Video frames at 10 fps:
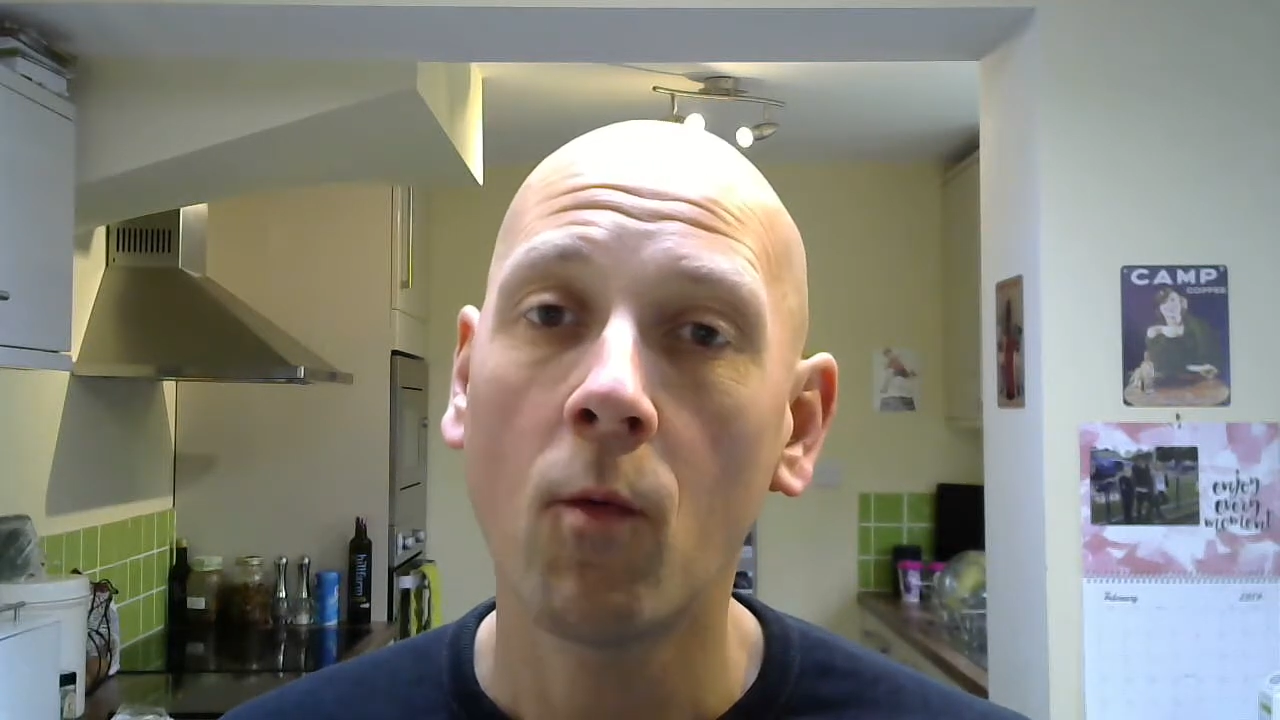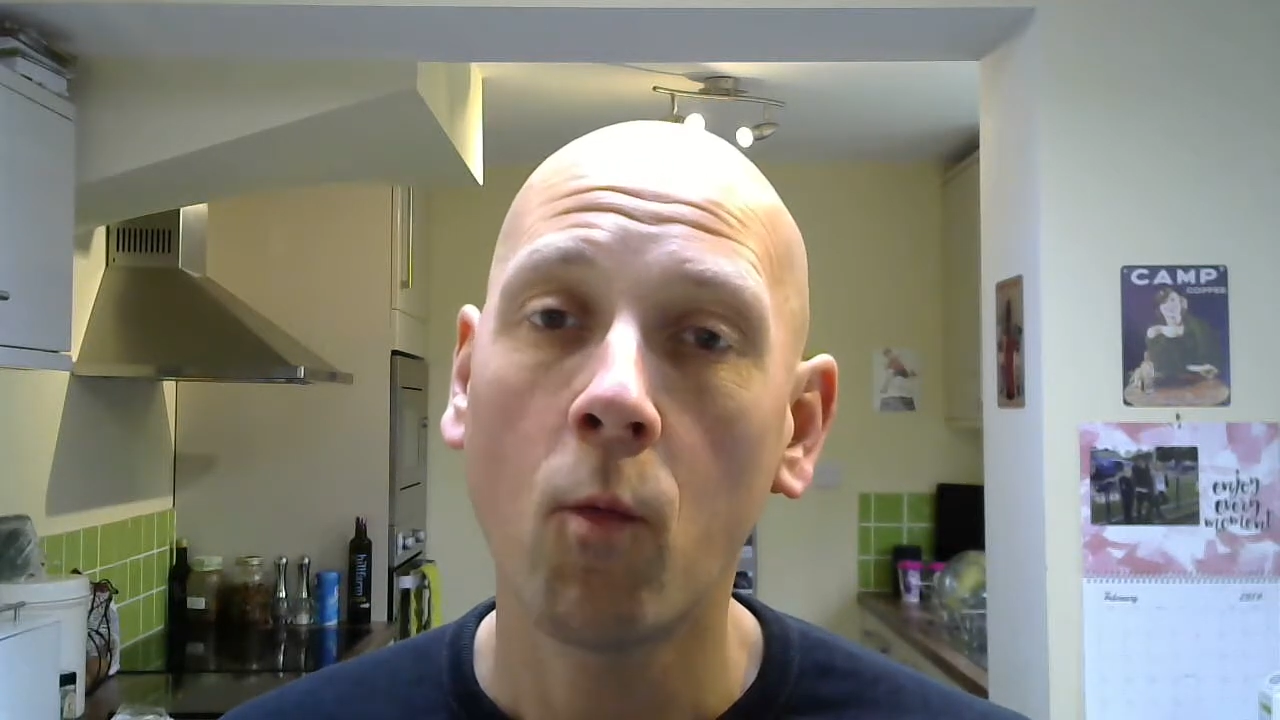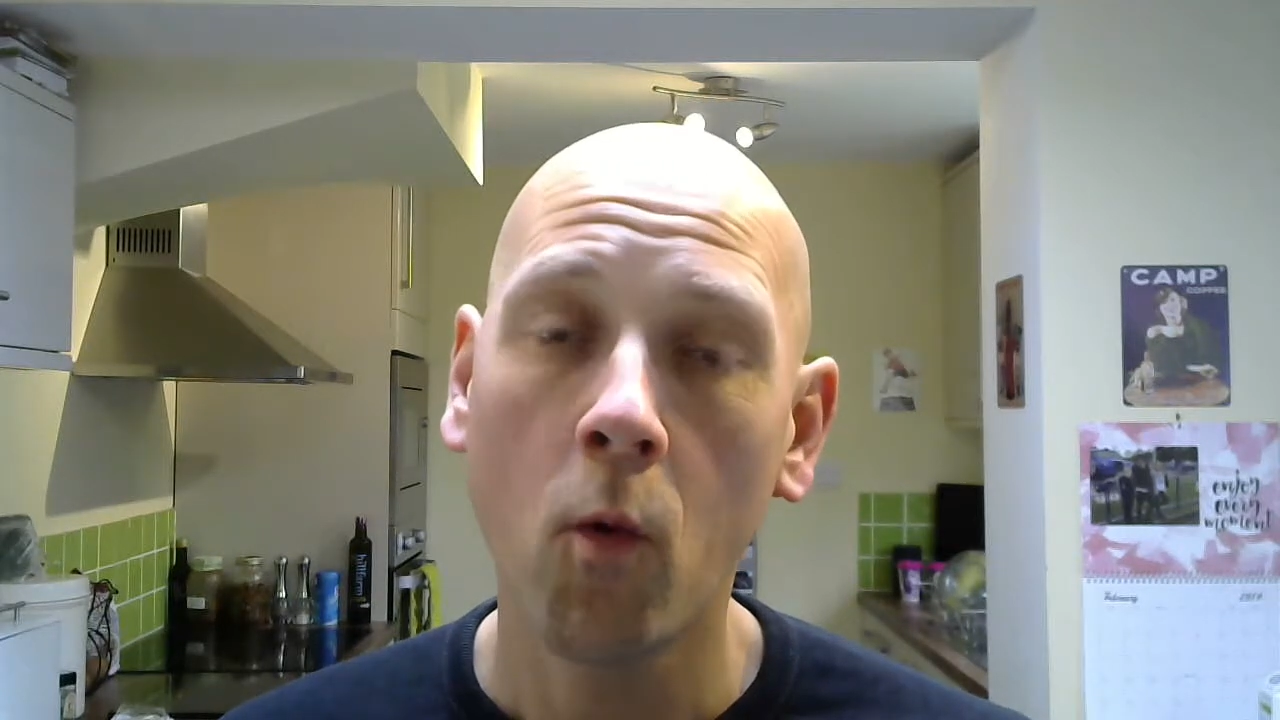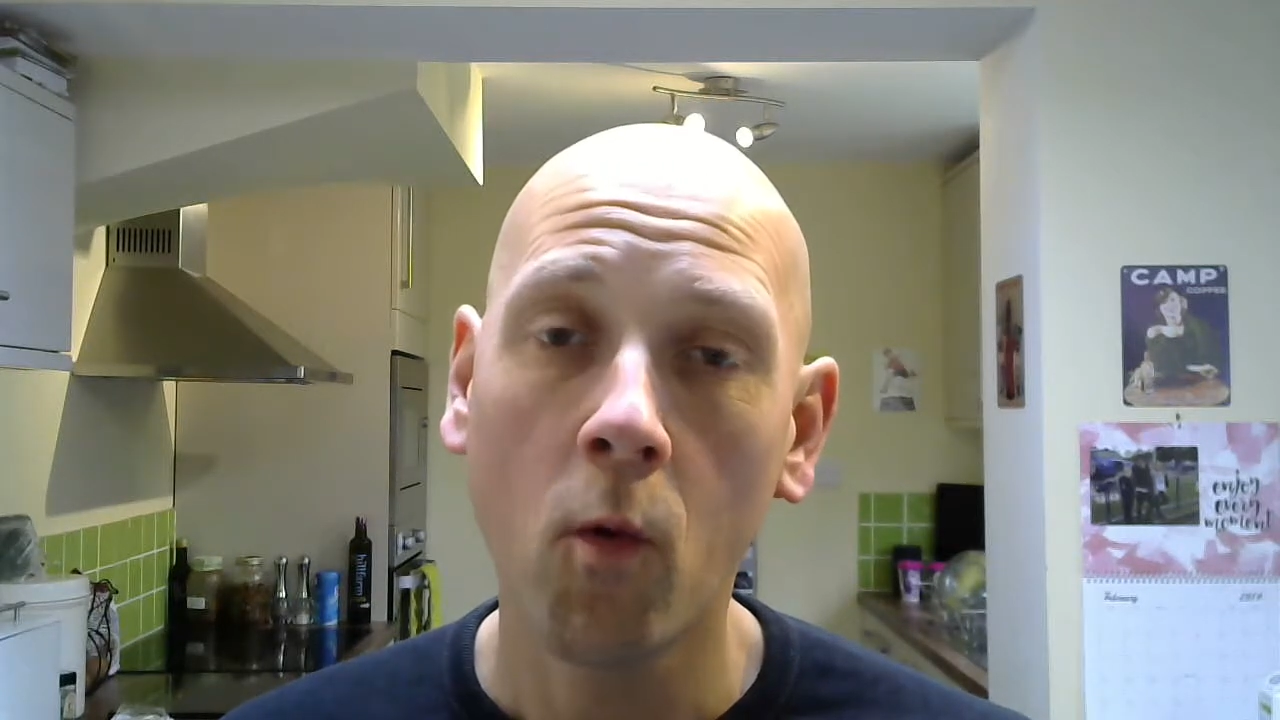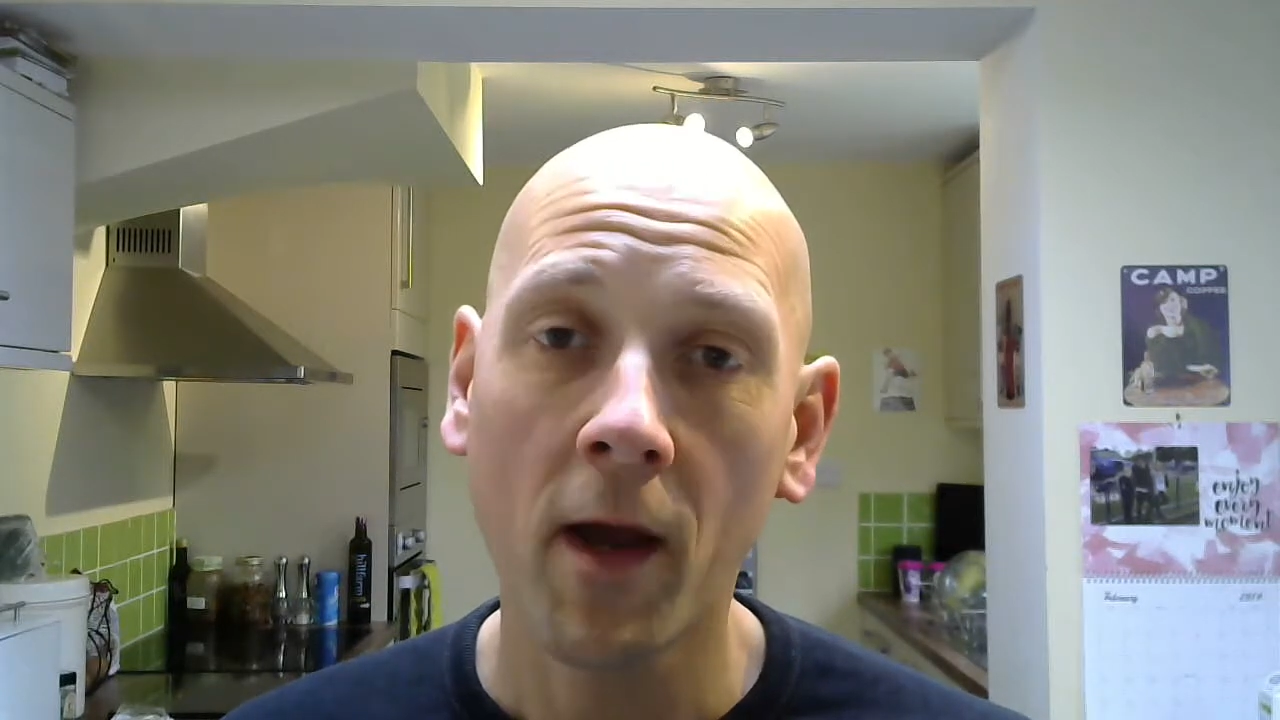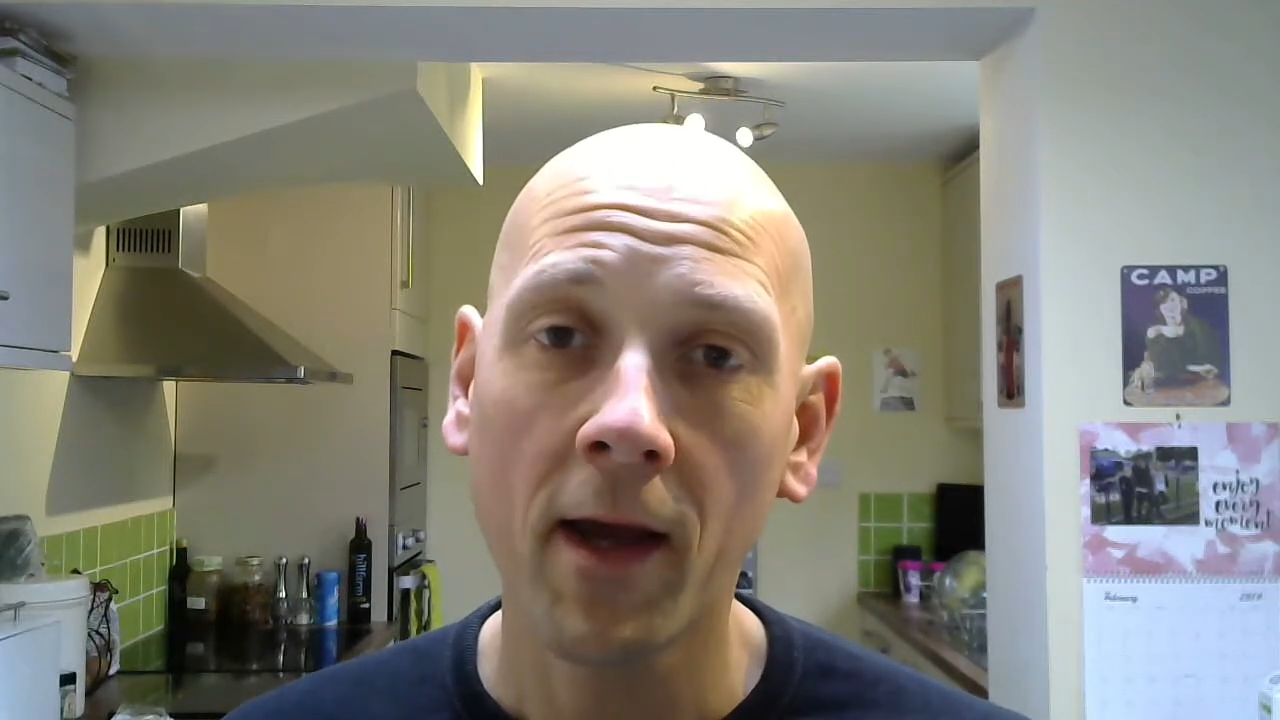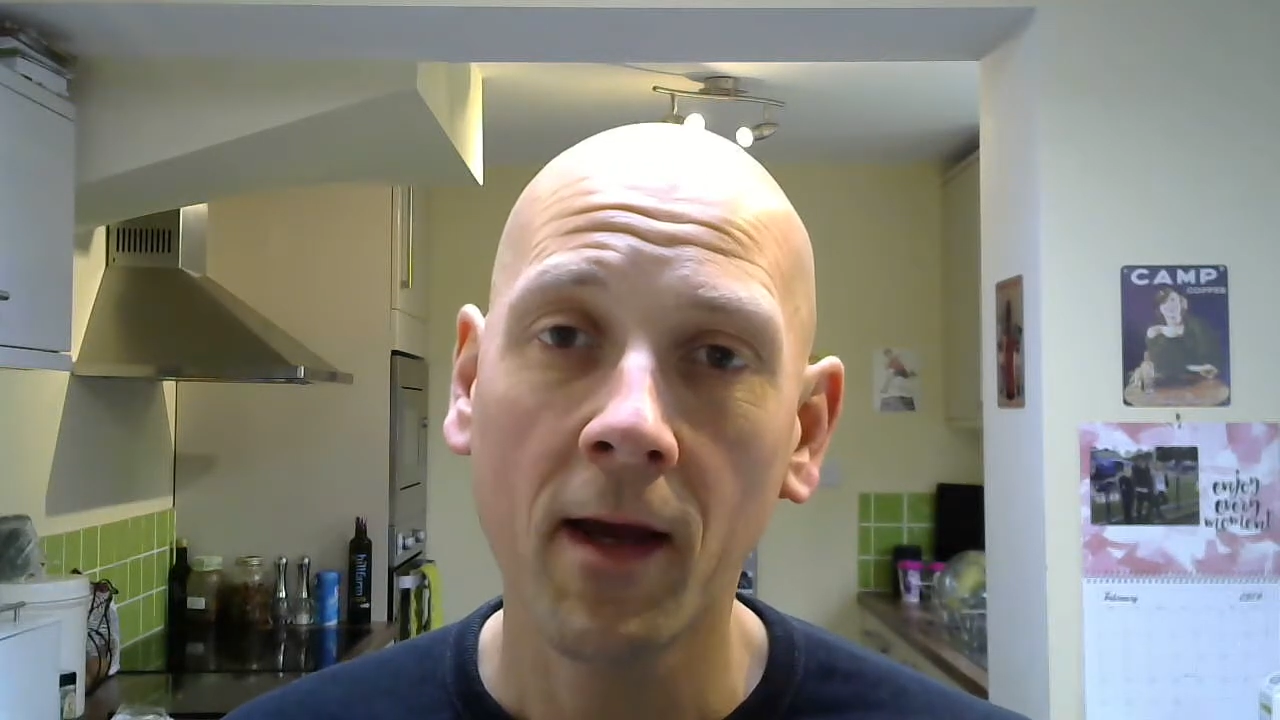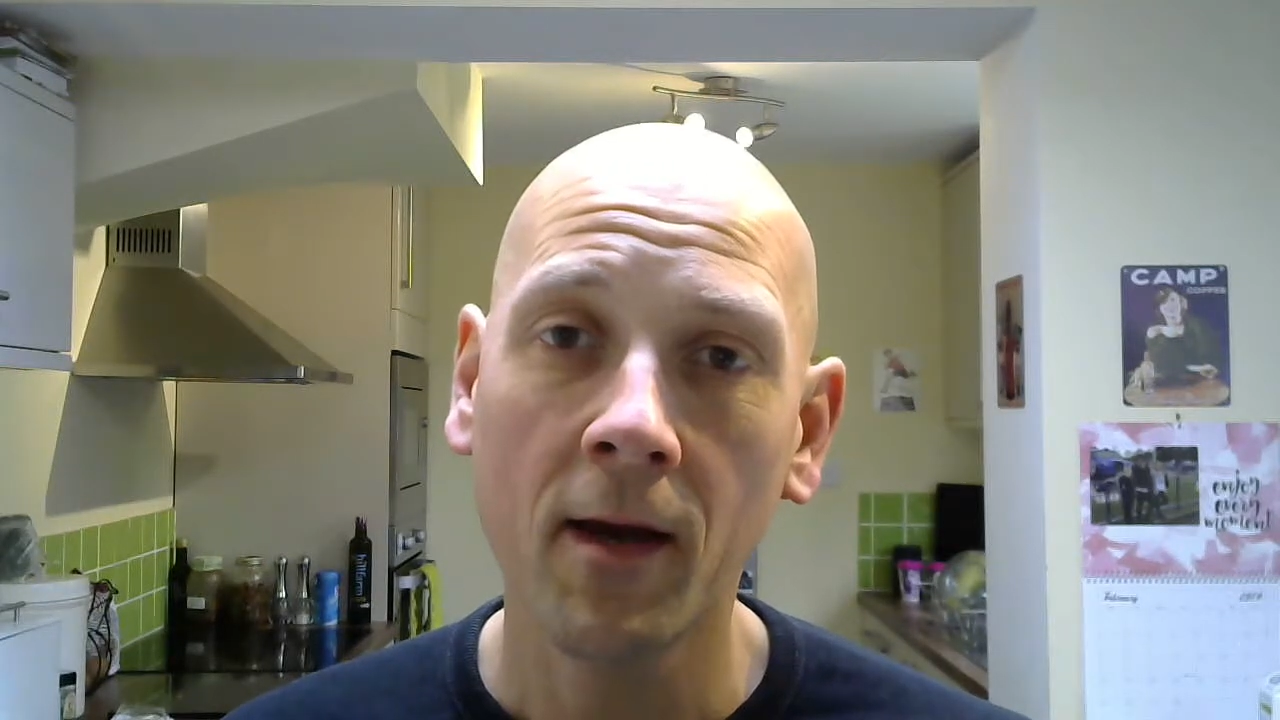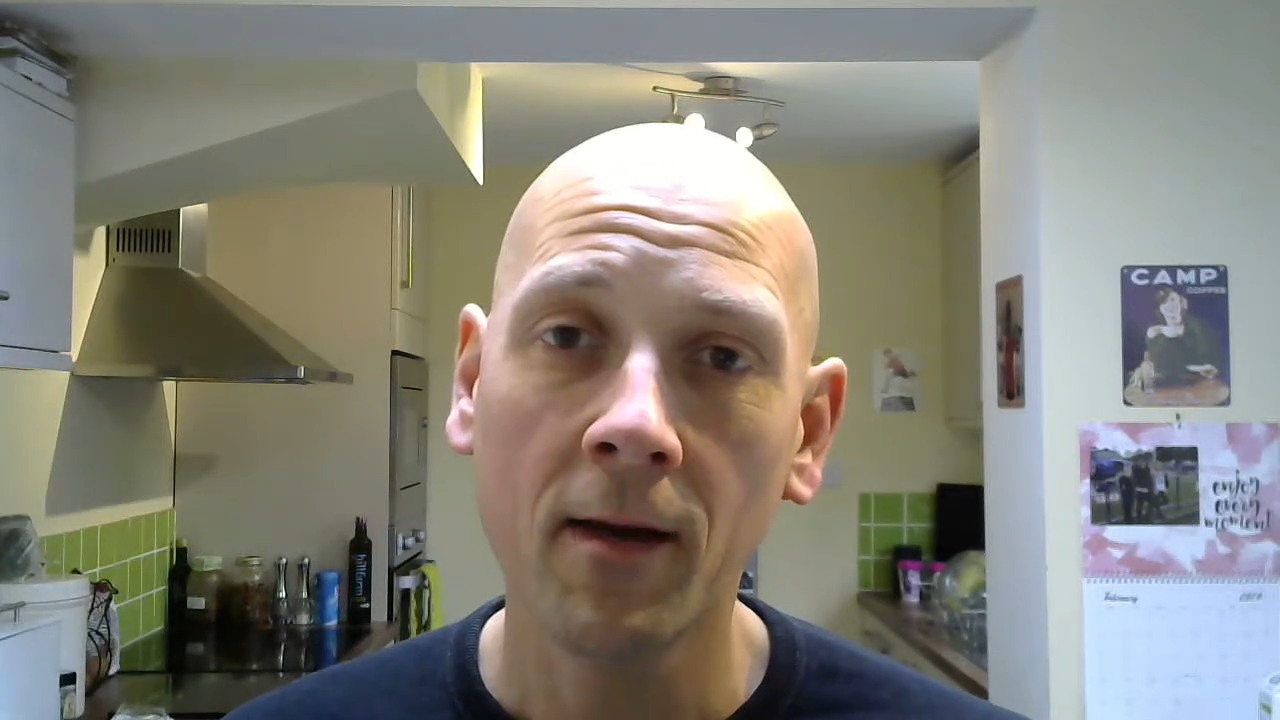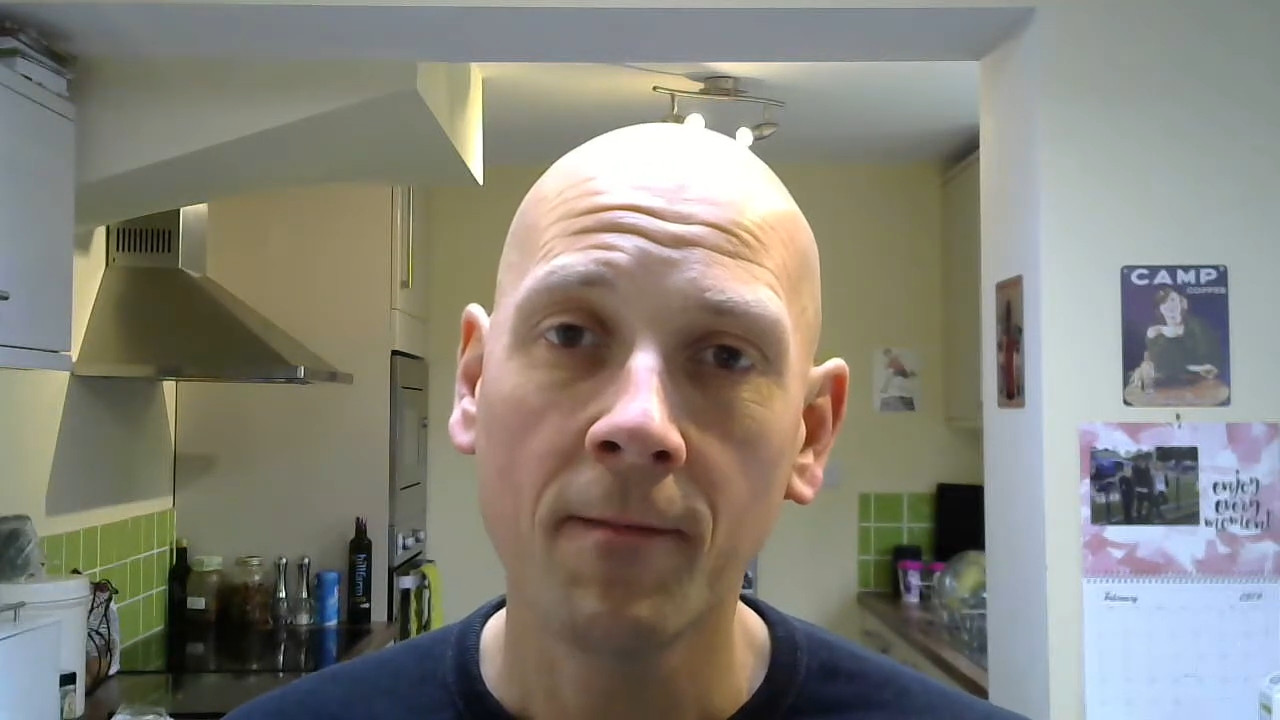
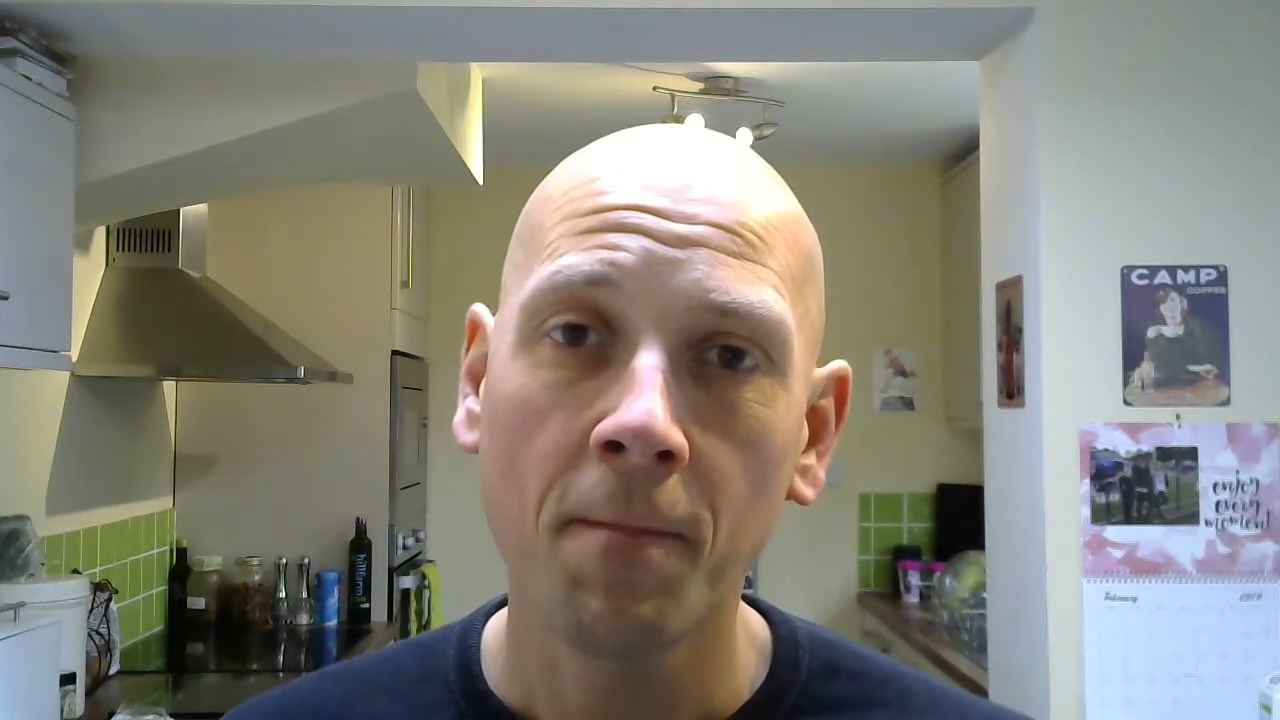walking,